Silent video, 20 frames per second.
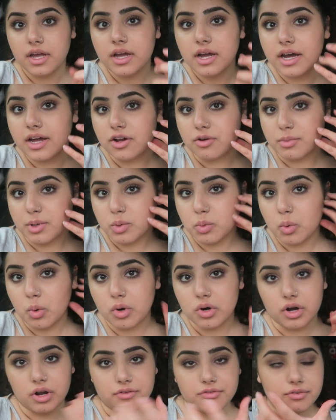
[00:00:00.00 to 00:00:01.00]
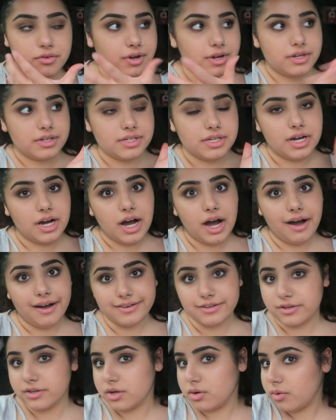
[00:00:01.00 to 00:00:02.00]
and it'll be worn off around here. I
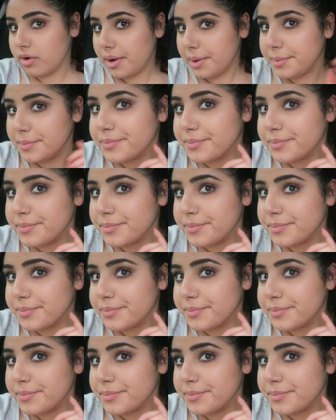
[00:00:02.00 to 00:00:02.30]
don't know why.